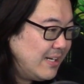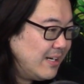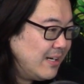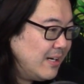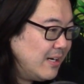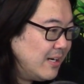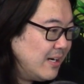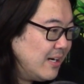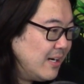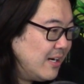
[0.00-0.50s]

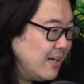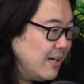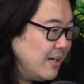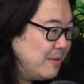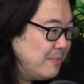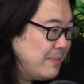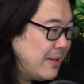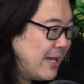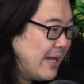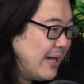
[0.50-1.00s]

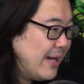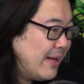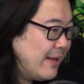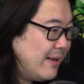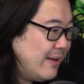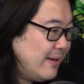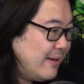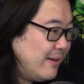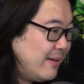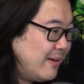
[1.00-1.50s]
Oh
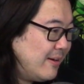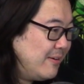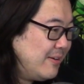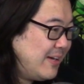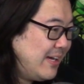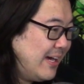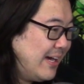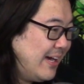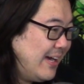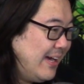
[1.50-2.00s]
man.
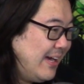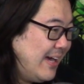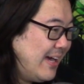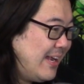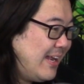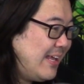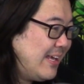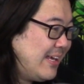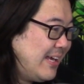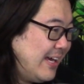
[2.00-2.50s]
Okay.
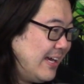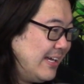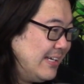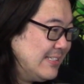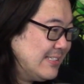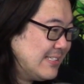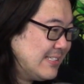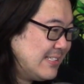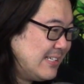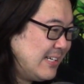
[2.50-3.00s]
Any
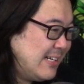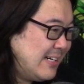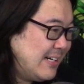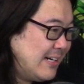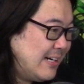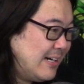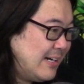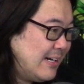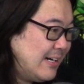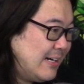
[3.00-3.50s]
case,
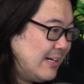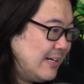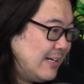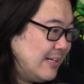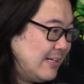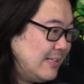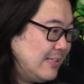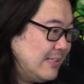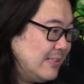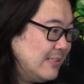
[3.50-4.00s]

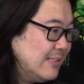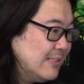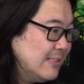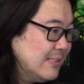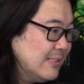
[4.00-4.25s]
uh